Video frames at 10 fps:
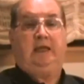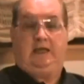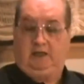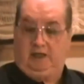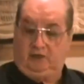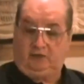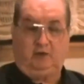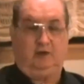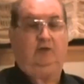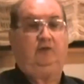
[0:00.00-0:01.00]
in the
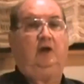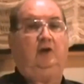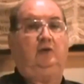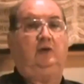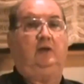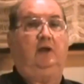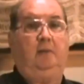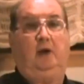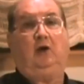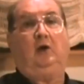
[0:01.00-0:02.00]
history of this country that
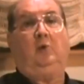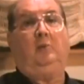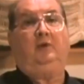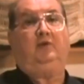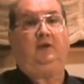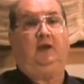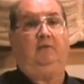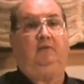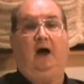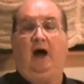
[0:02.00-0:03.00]
America will be saved.